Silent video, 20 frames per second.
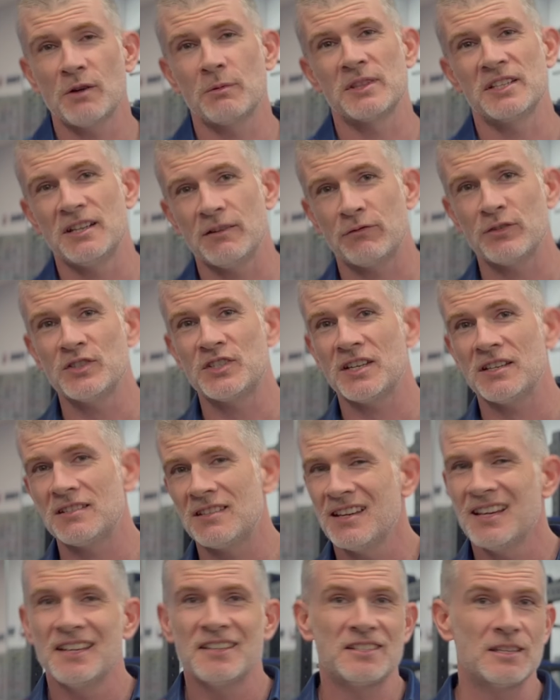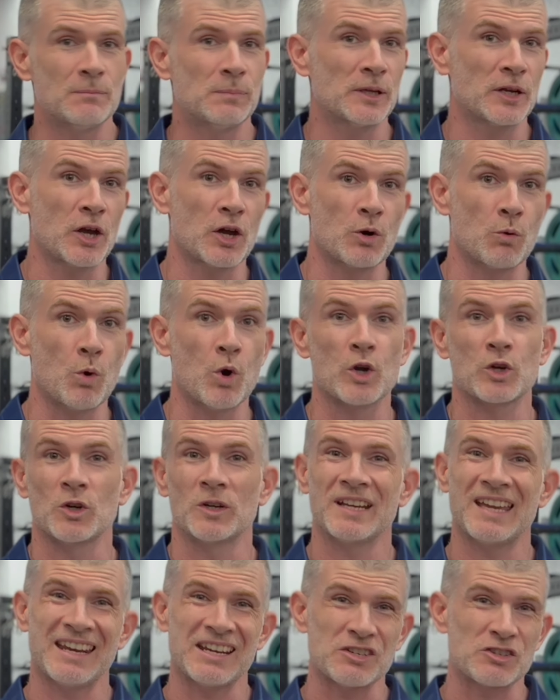what the difference is, simply go to work
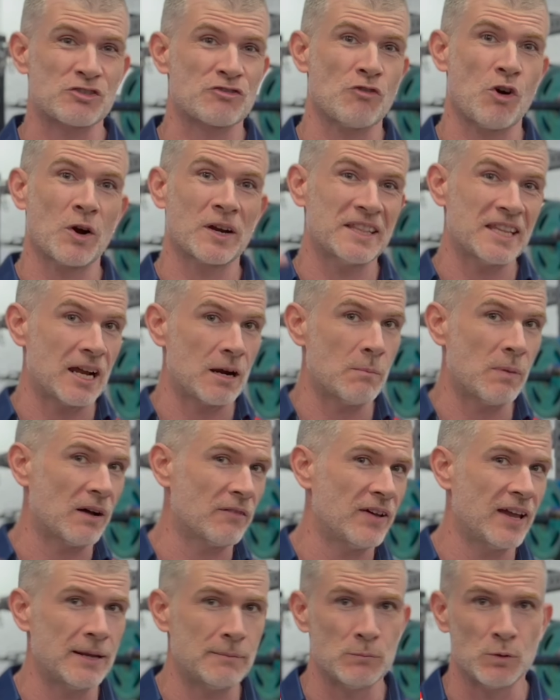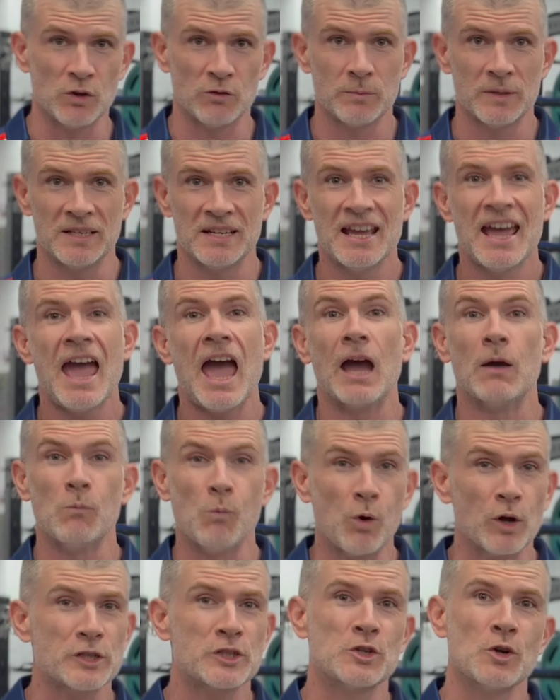on getting strong in that above head movement and
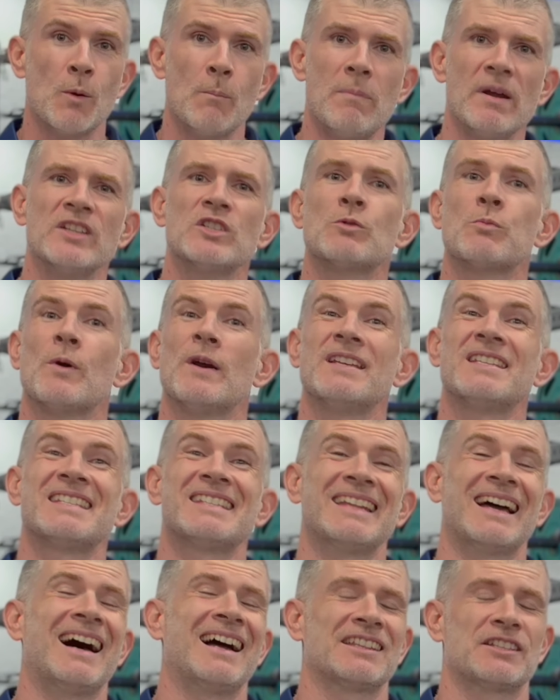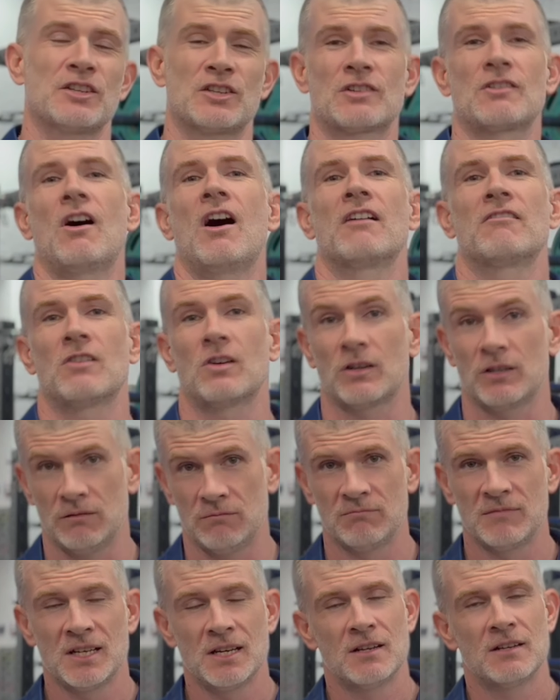watch your bench press start to skyrocket.
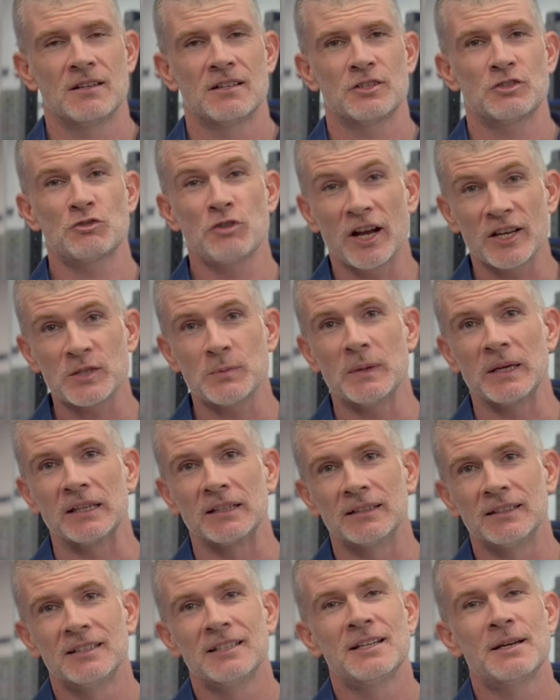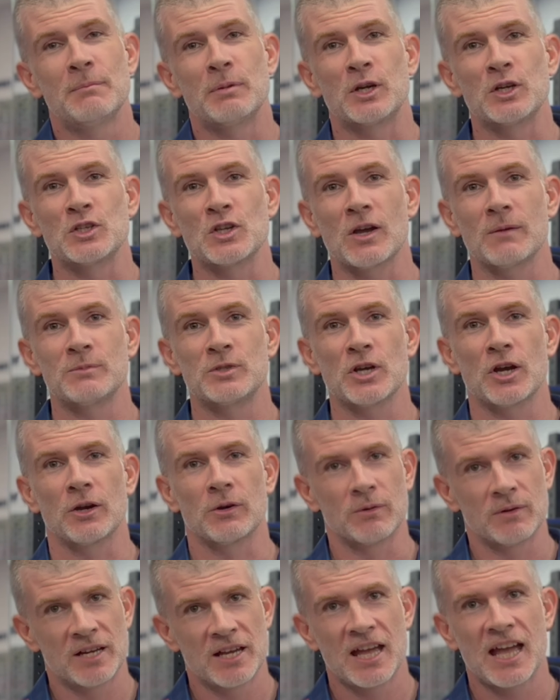Trust me, because I'm
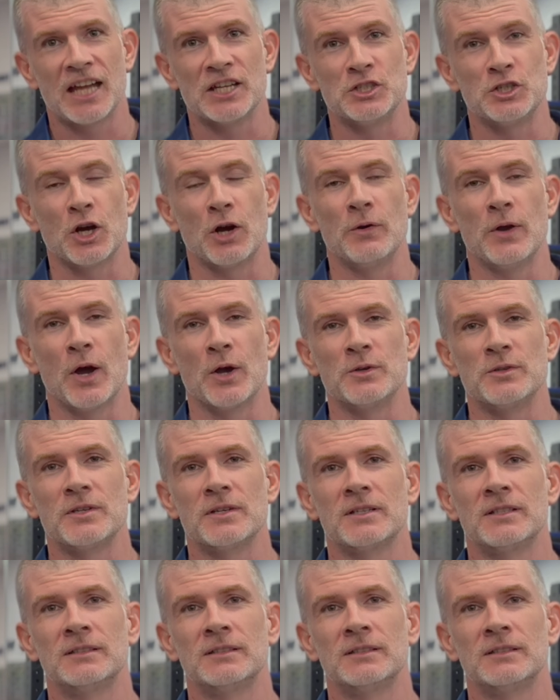Joe and Joe knows.